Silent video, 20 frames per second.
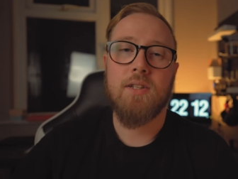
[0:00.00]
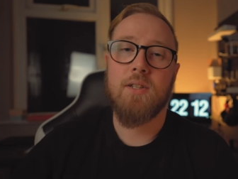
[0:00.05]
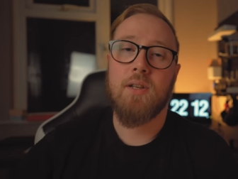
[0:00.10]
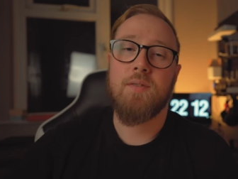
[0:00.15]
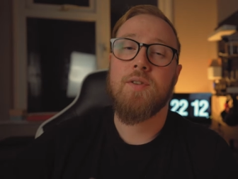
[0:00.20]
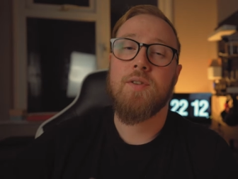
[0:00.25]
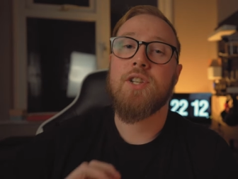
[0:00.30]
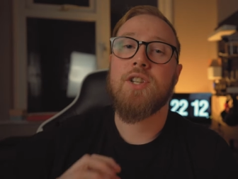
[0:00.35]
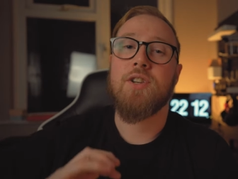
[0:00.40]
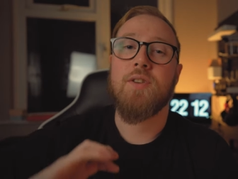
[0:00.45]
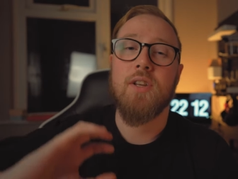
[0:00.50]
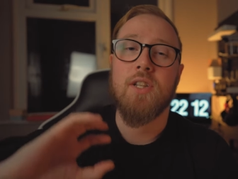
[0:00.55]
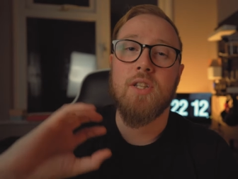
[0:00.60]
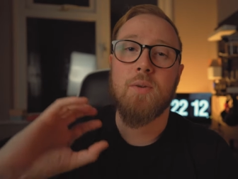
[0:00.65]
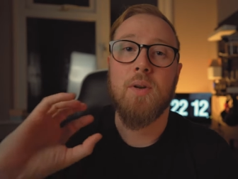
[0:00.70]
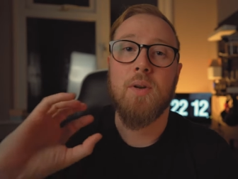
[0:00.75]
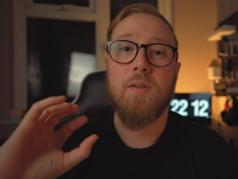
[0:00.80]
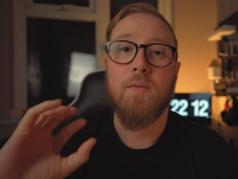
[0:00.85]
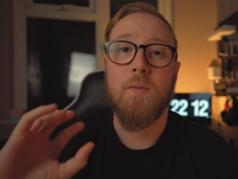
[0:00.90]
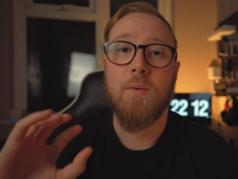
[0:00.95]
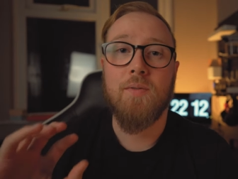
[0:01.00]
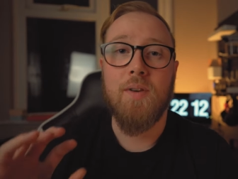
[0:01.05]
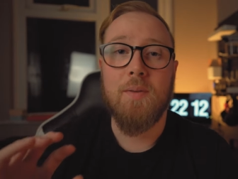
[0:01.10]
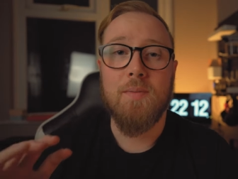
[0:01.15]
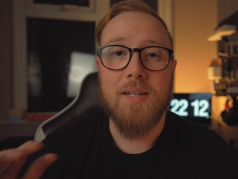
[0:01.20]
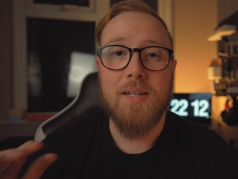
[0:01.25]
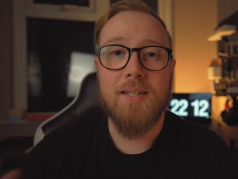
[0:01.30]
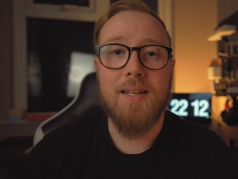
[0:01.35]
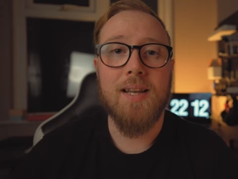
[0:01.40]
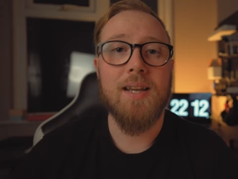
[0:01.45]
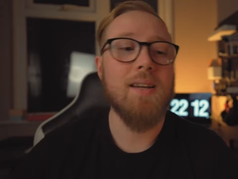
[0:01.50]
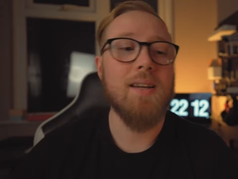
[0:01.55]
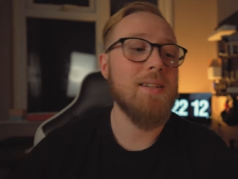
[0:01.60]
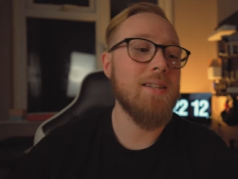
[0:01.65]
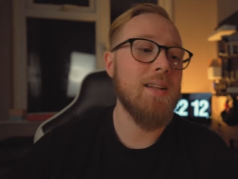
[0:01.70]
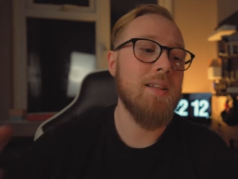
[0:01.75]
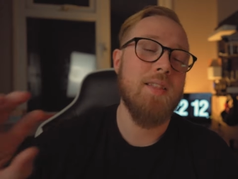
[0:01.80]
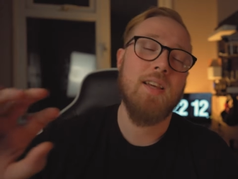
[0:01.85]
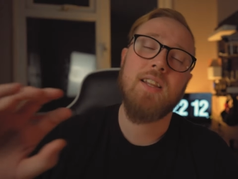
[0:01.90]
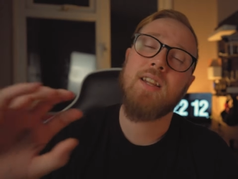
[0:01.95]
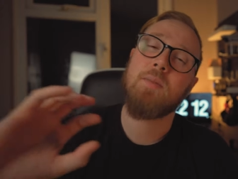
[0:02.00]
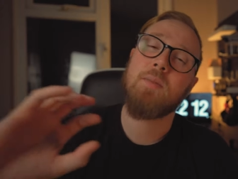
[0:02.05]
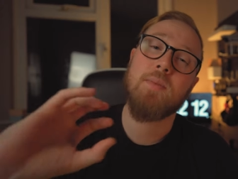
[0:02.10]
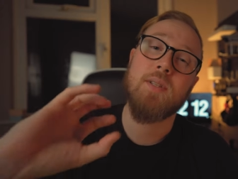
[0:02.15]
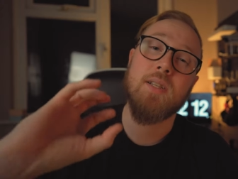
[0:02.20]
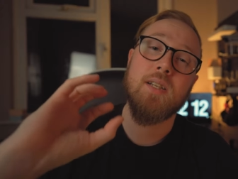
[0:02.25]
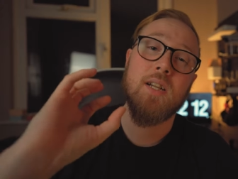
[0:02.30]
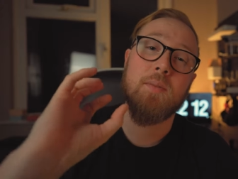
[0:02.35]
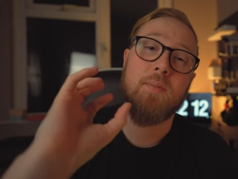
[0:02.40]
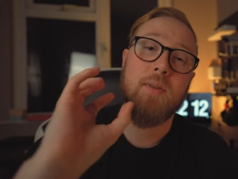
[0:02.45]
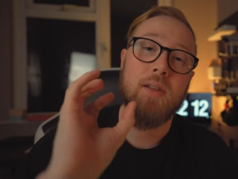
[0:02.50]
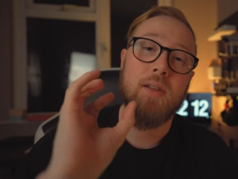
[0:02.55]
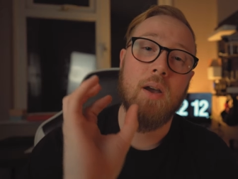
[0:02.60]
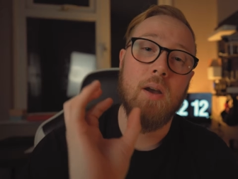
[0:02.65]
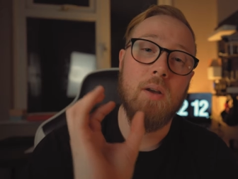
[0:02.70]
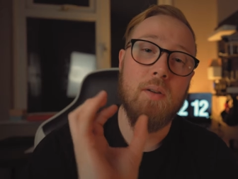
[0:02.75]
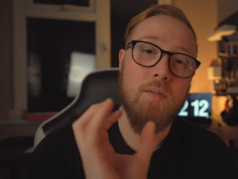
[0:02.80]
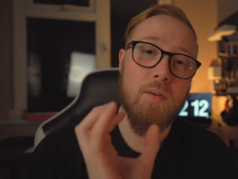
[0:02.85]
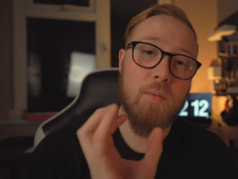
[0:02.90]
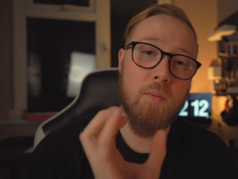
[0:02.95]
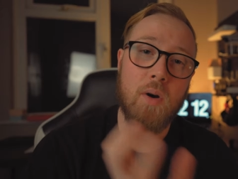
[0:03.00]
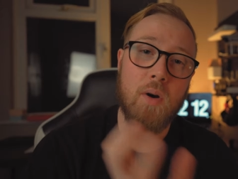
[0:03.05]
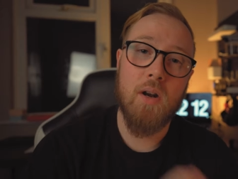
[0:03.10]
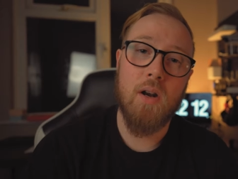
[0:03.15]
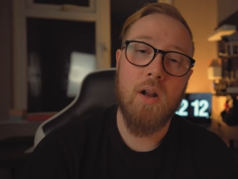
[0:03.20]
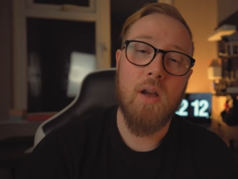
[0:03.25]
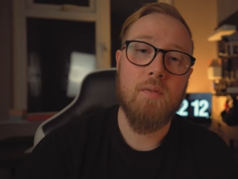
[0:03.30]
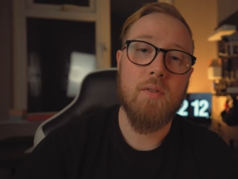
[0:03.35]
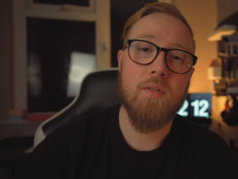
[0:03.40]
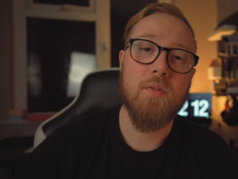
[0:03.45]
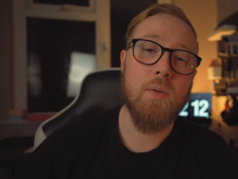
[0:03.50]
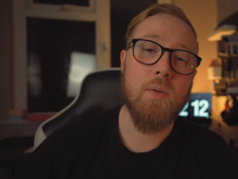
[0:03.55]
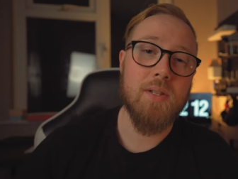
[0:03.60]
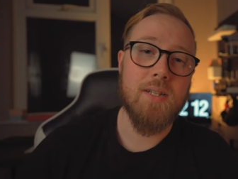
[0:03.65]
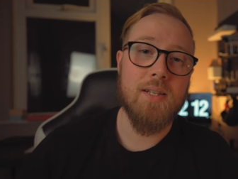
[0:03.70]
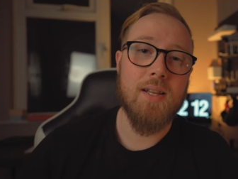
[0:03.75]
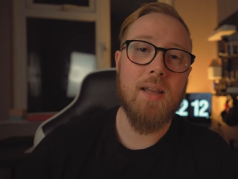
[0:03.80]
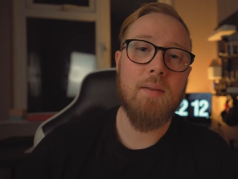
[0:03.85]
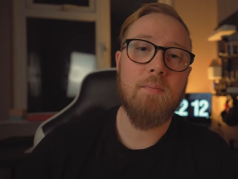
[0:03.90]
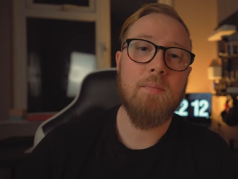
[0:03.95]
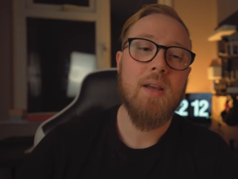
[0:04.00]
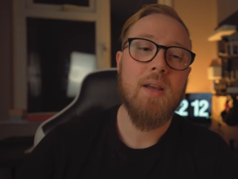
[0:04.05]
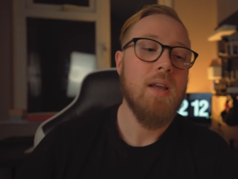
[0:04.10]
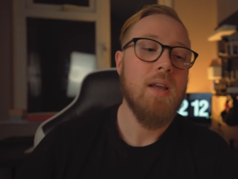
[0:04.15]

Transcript: So if you're shooting 24 frames a second, that number is gonna be 1/48.